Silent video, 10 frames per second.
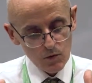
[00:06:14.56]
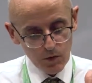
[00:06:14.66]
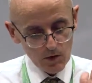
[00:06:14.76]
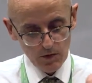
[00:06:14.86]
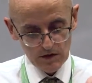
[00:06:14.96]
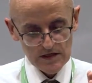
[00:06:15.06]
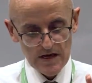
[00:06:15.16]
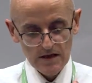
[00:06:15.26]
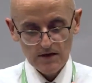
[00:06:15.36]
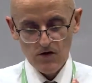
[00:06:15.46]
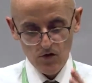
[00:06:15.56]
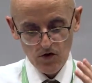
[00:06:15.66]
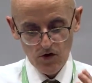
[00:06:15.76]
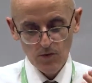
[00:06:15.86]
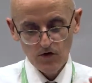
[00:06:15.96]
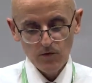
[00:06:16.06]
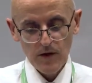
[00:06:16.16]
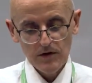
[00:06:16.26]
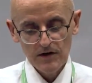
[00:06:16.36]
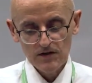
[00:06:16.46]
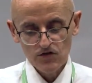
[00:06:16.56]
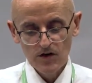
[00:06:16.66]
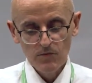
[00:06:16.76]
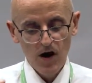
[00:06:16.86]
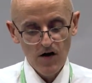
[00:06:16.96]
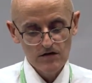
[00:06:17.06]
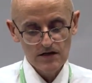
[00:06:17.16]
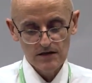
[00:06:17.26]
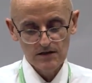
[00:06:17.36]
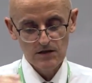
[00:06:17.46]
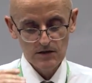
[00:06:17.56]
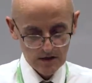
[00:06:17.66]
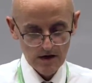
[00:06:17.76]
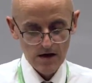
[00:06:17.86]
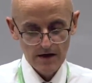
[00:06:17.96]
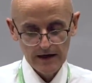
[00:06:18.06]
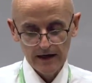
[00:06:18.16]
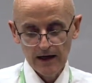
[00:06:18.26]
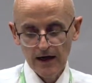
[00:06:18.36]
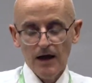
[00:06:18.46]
We're seeing that the numbers of people in extreme poverty is declining.